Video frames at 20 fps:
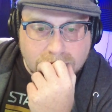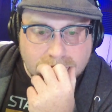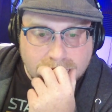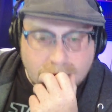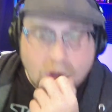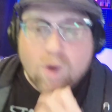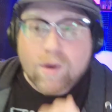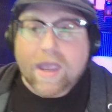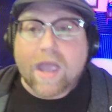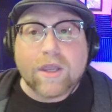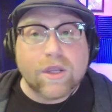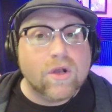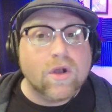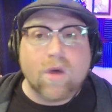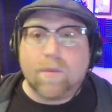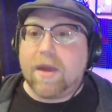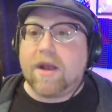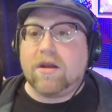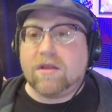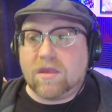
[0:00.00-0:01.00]
uh, oh yeah, you
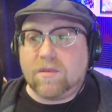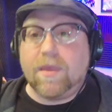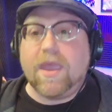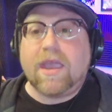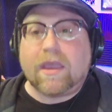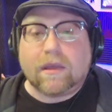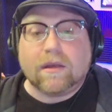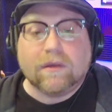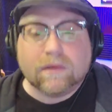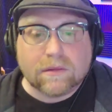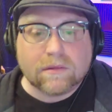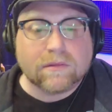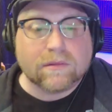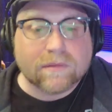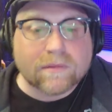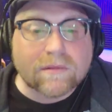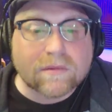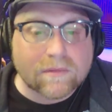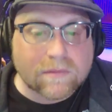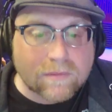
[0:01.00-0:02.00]
know better than me. And
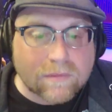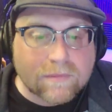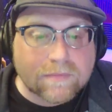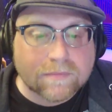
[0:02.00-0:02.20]
like I